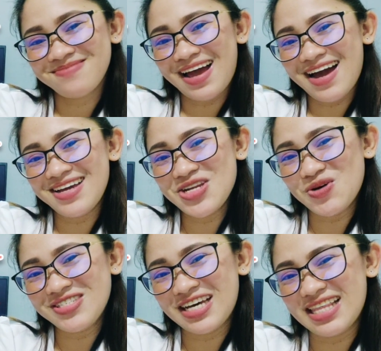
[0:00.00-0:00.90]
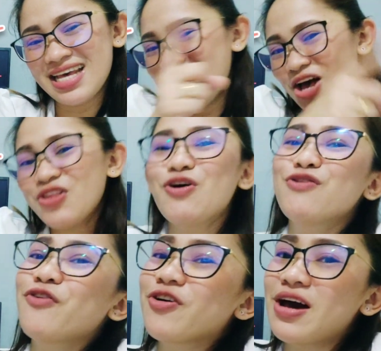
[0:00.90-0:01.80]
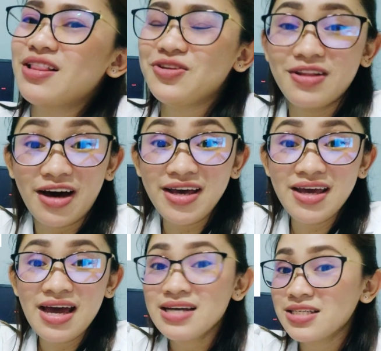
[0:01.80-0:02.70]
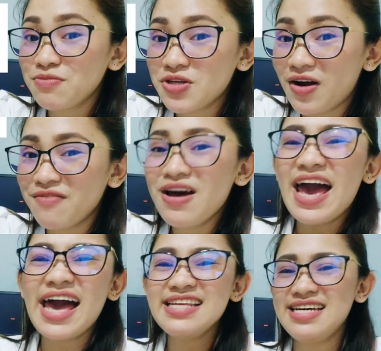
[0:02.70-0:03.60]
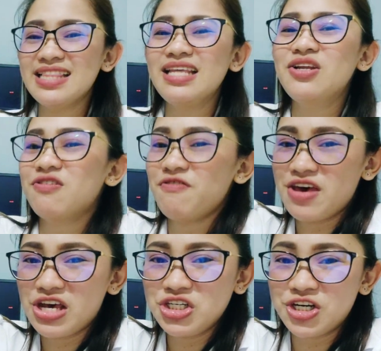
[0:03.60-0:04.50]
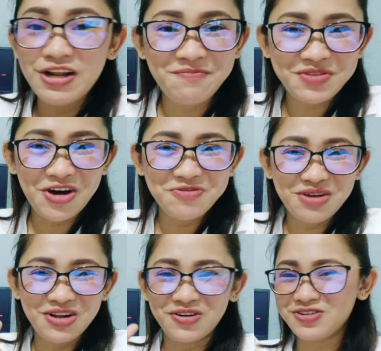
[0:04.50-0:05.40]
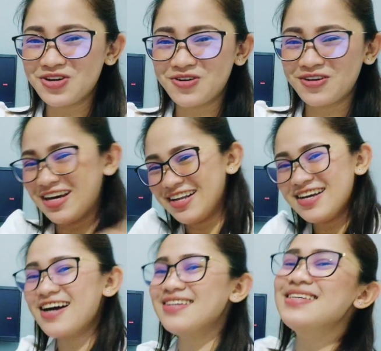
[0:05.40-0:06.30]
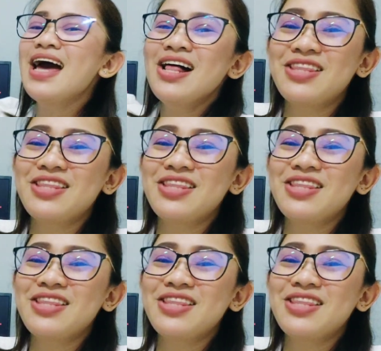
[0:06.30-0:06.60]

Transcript: I Know It. Don't forget to like, subscribe, and hit the notification down below. So, yan guys.